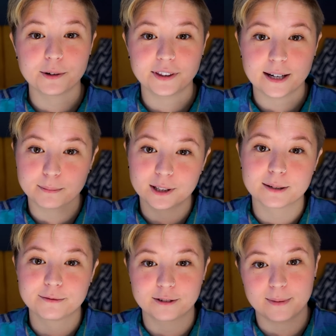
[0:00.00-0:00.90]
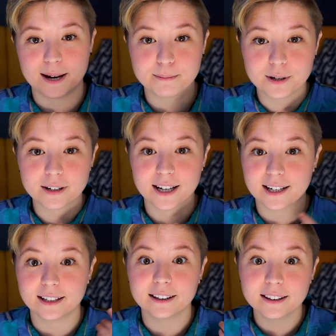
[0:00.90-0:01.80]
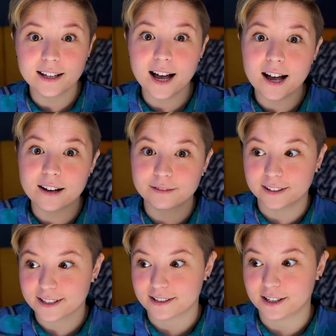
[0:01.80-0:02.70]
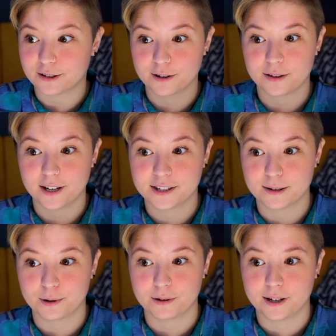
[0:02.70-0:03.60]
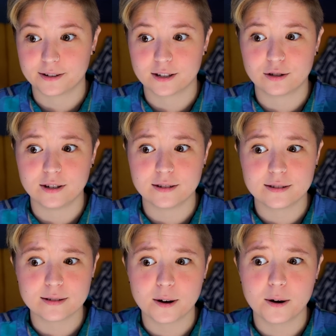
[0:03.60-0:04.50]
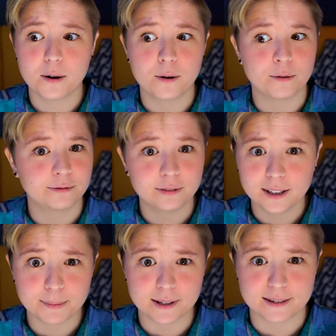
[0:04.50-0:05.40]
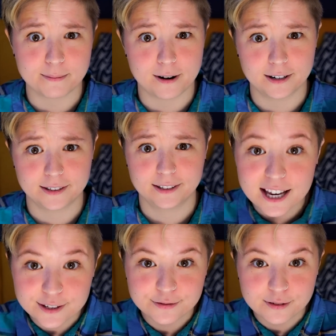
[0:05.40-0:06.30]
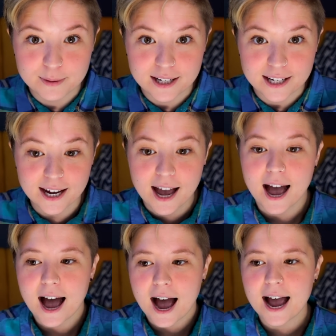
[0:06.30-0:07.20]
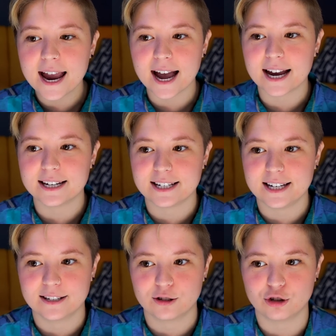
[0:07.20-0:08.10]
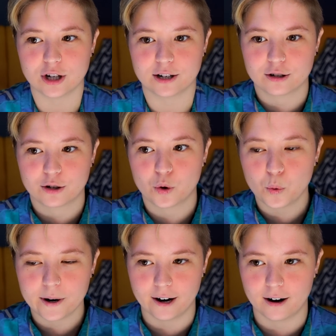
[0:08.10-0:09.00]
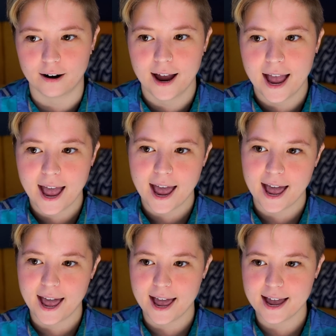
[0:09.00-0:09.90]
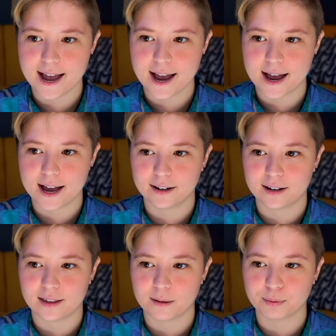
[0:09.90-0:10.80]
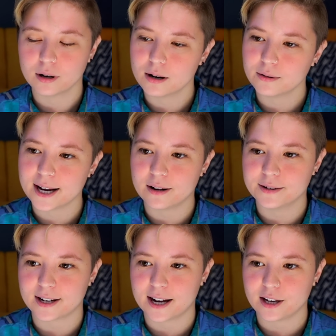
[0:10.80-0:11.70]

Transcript: wrote that blurb for my book, and I love listening to her thoughts on pronouns because she's so flippin' smart. As for me, I ID is genderqueer, And the pronouns I